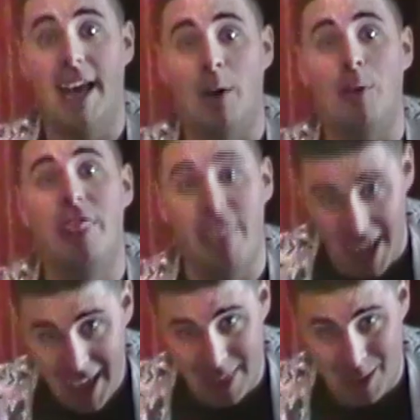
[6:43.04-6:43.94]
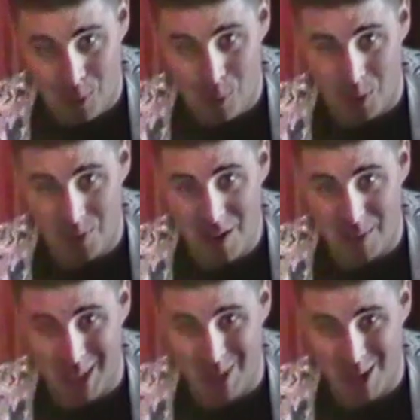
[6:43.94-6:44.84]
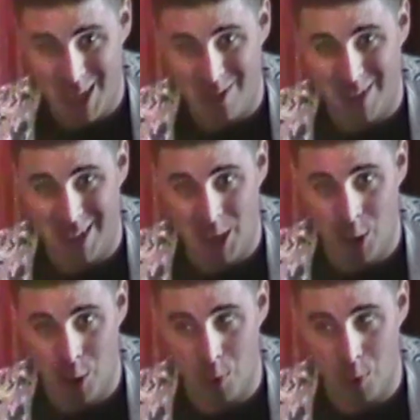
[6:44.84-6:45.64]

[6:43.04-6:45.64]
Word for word: Now there's an awkward family reunion.